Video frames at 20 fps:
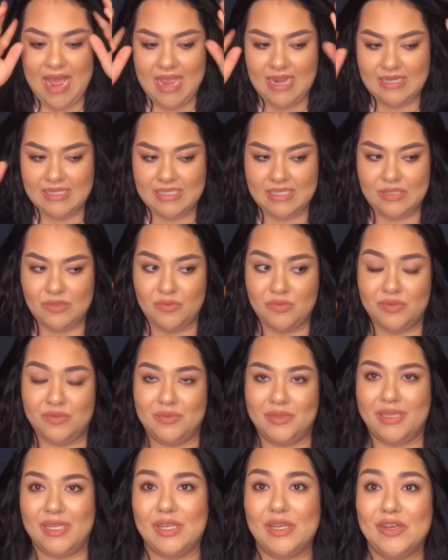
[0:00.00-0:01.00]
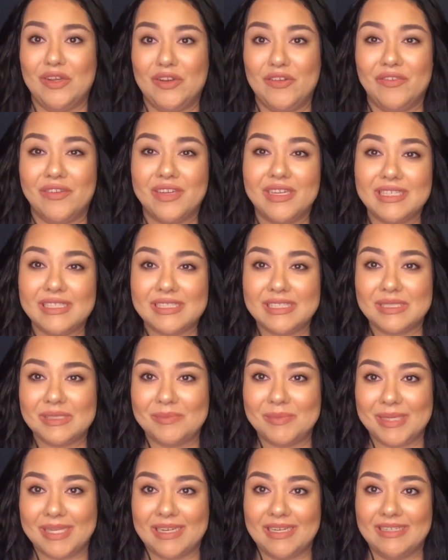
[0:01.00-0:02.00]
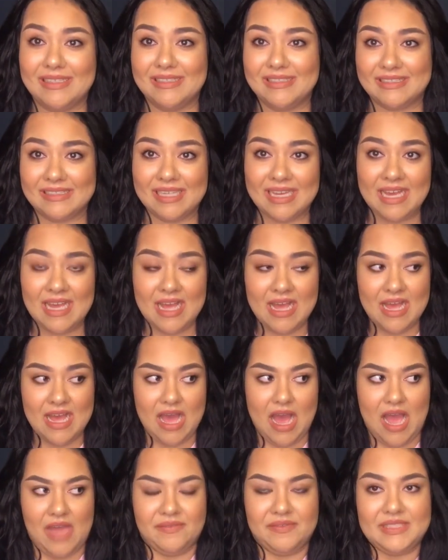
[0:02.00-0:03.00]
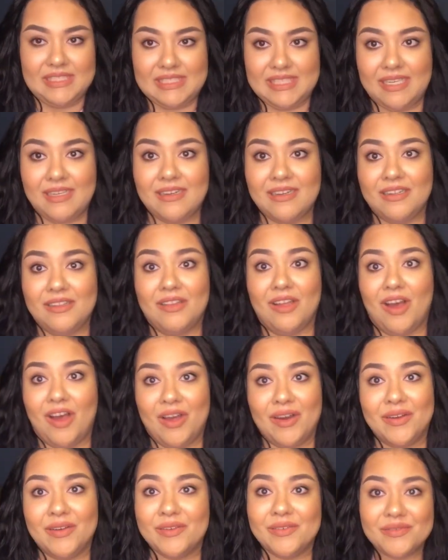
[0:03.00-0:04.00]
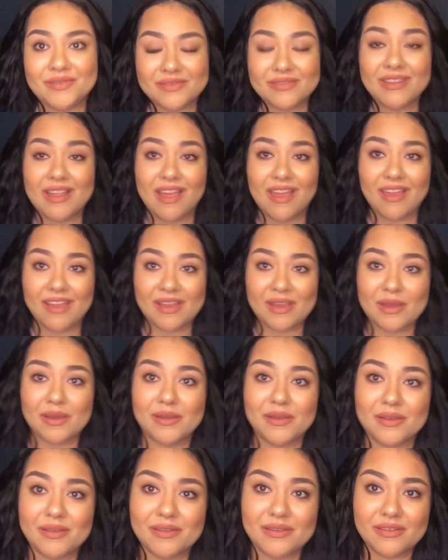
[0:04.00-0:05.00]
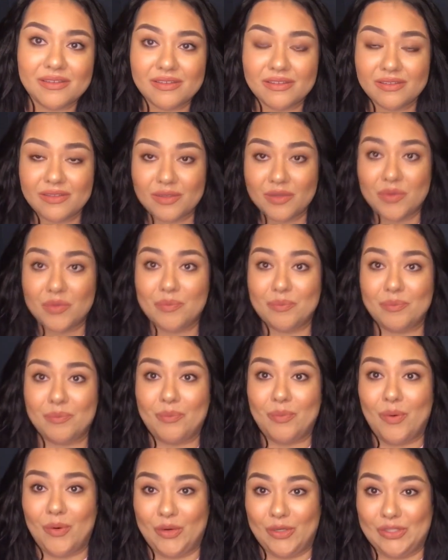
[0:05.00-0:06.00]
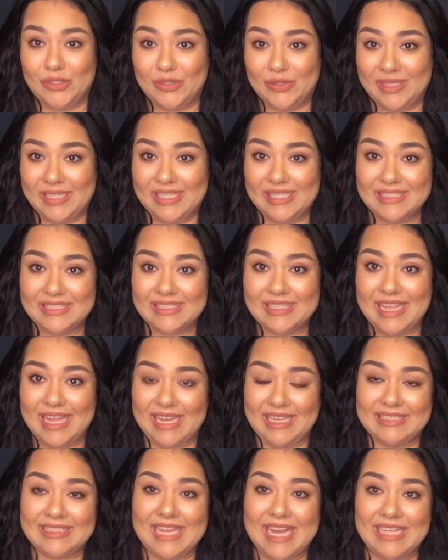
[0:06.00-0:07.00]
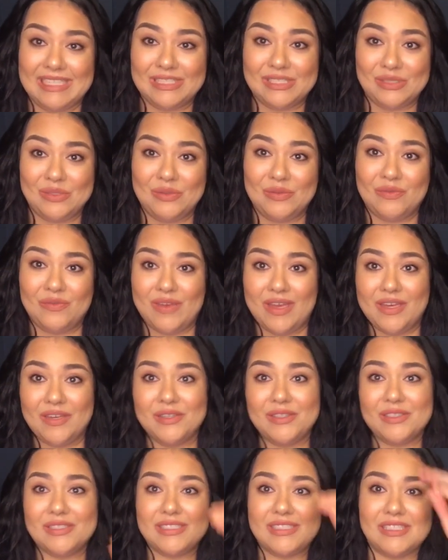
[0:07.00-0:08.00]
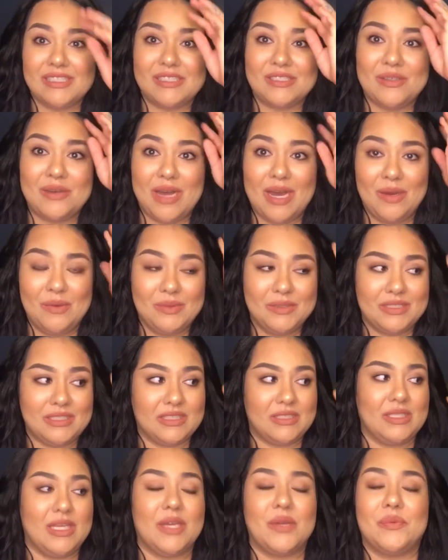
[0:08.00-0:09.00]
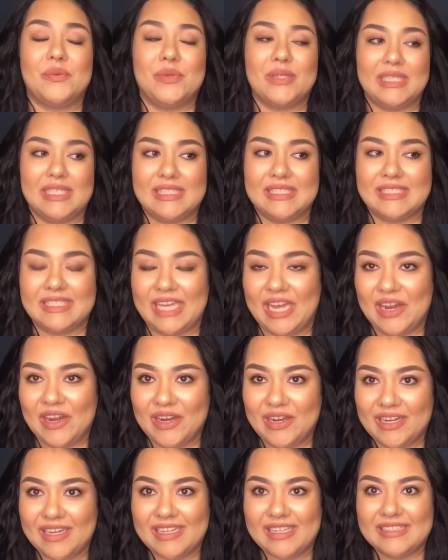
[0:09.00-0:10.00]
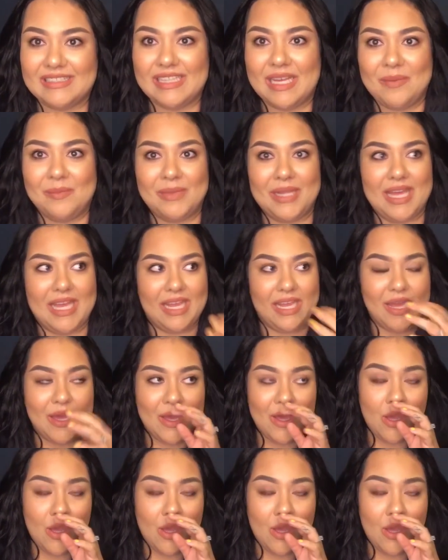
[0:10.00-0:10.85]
I just was really nervous because I've seen a lot of like portrait like tattoo fails. So I was just like really scared because I'm like,